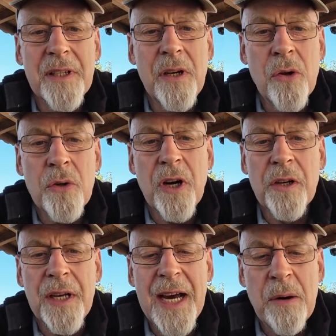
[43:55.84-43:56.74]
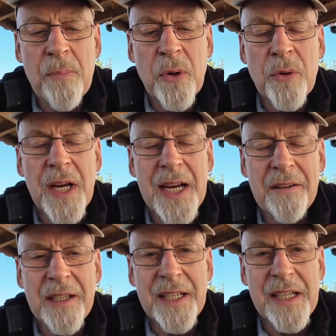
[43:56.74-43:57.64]
look on how
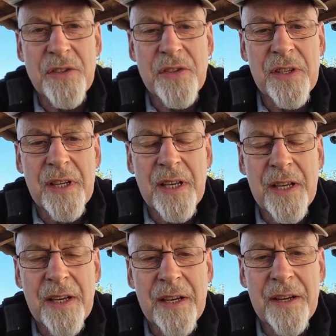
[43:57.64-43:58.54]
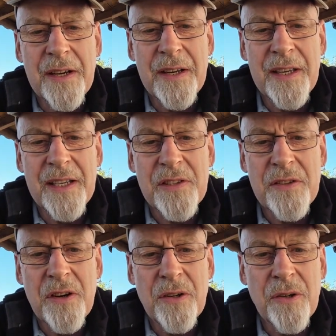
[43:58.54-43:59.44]
Bulgaria is. It's
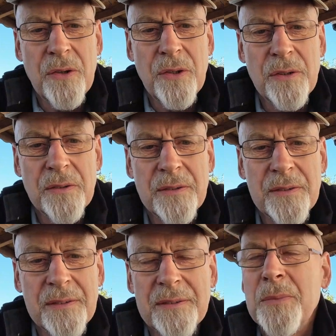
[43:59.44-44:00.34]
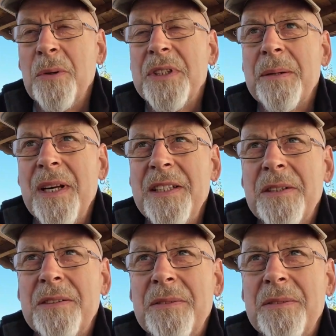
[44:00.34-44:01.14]
not all, what was that place?